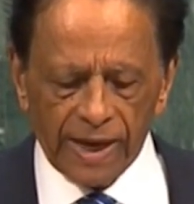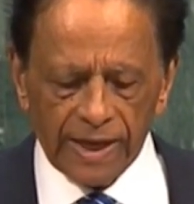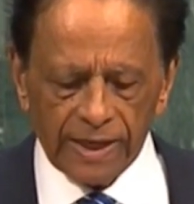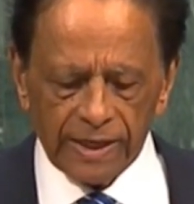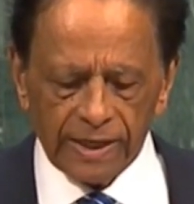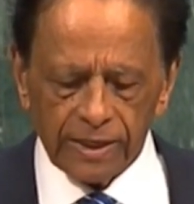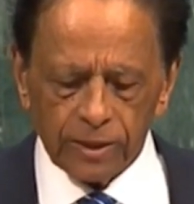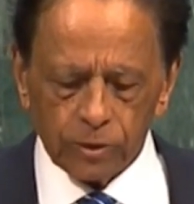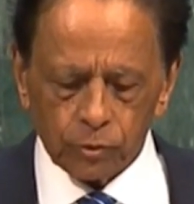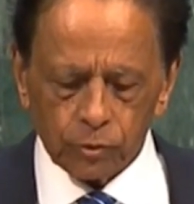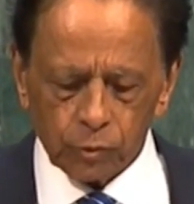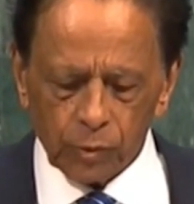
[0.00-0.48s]

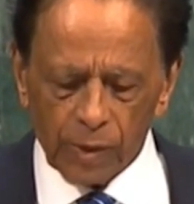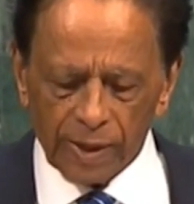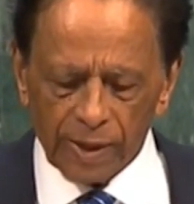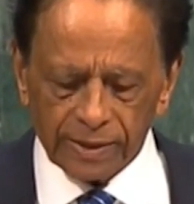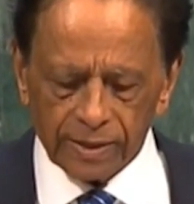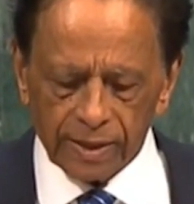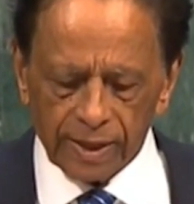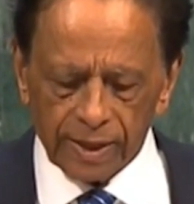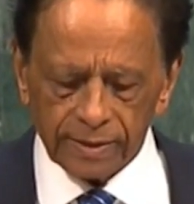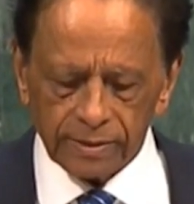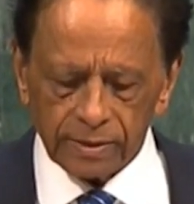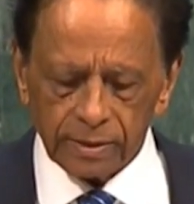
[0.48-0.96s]
failing
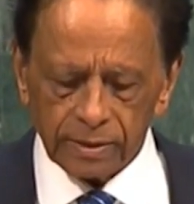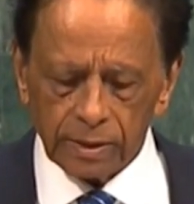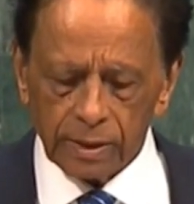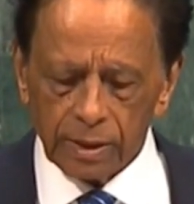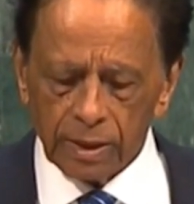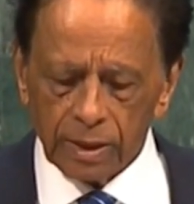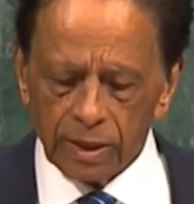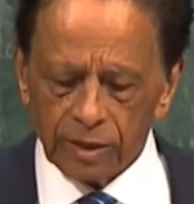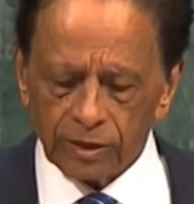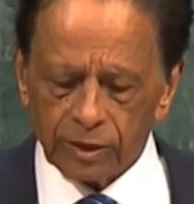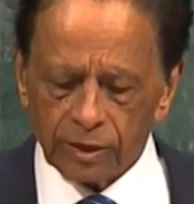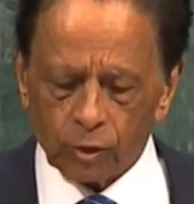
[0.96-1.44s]
to
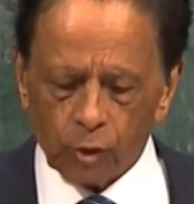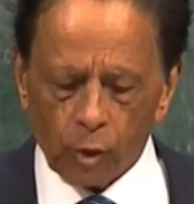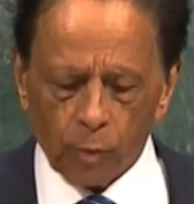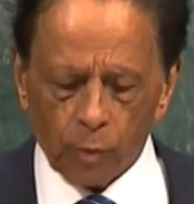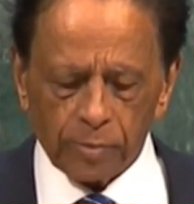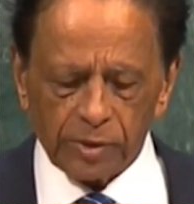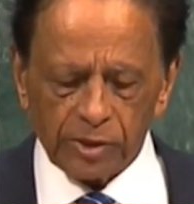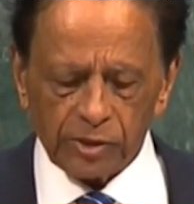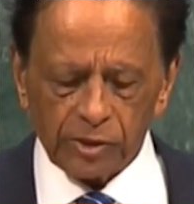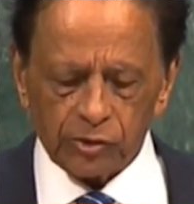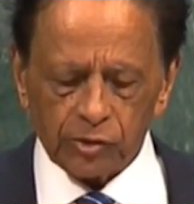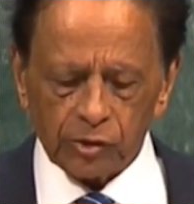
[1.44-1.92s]
address
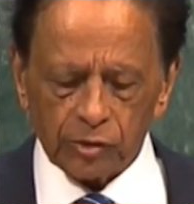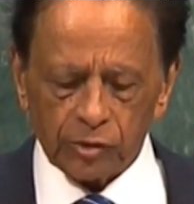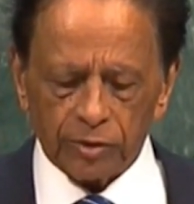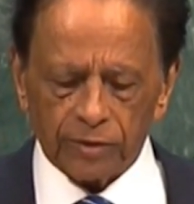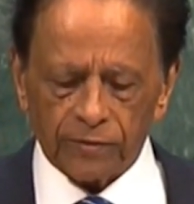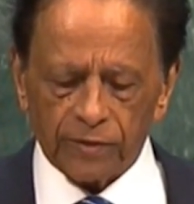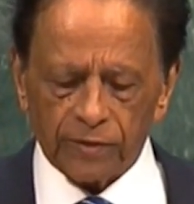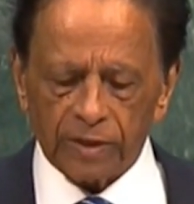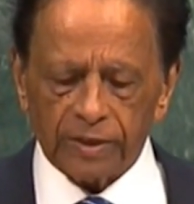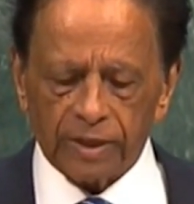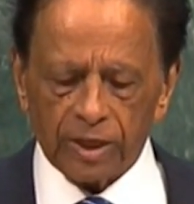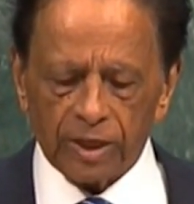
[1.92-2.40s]
the
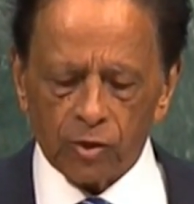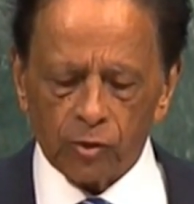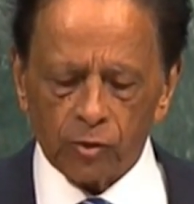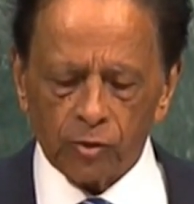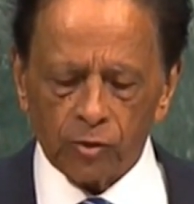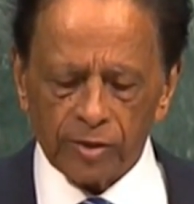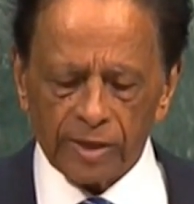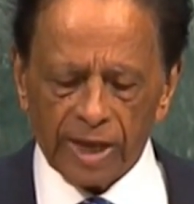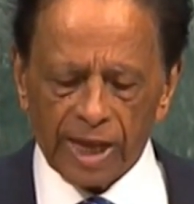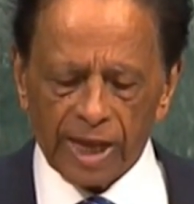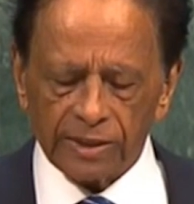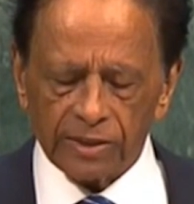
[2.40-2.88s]
completion of the
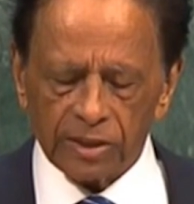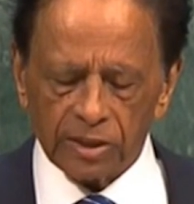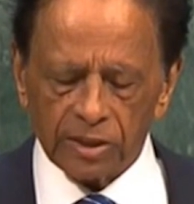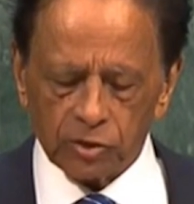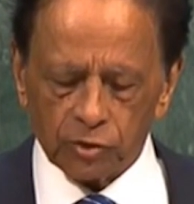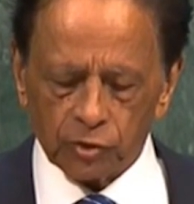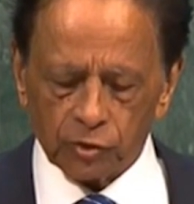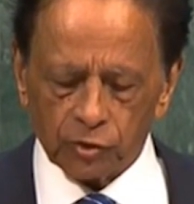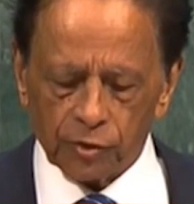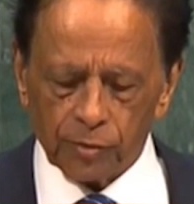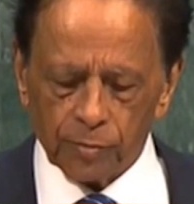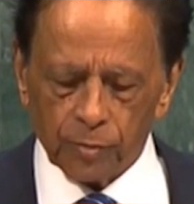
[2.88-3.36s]

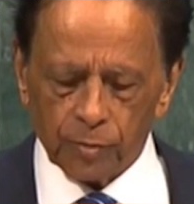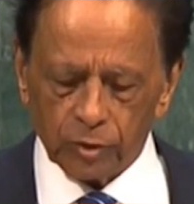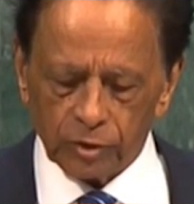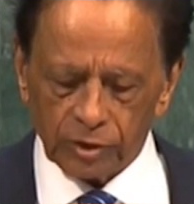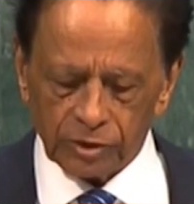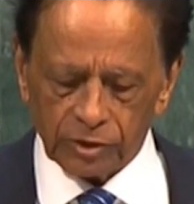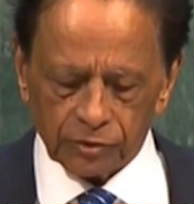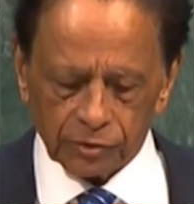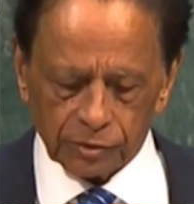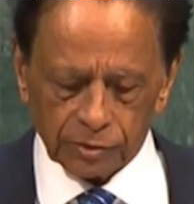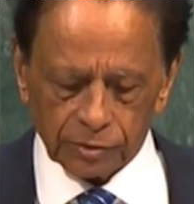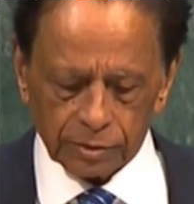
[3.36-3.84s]
decolonization
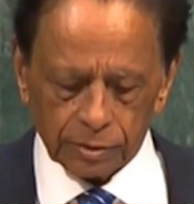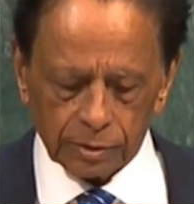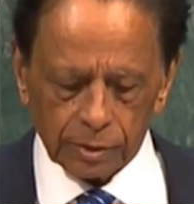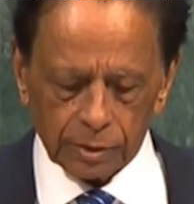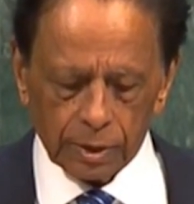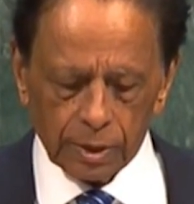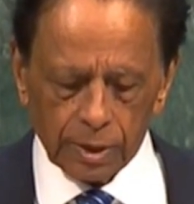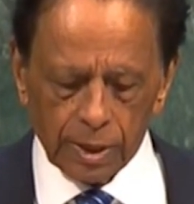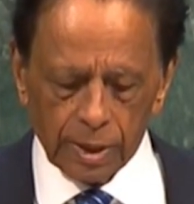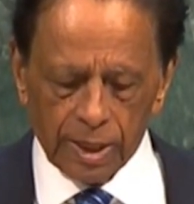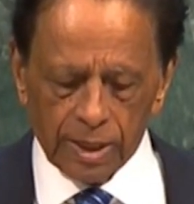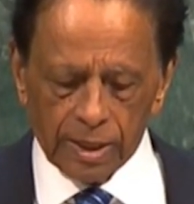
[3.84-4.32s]
of
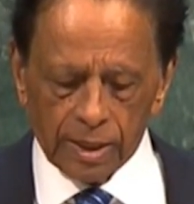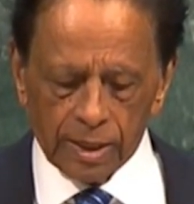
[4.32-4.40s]
Mauritius.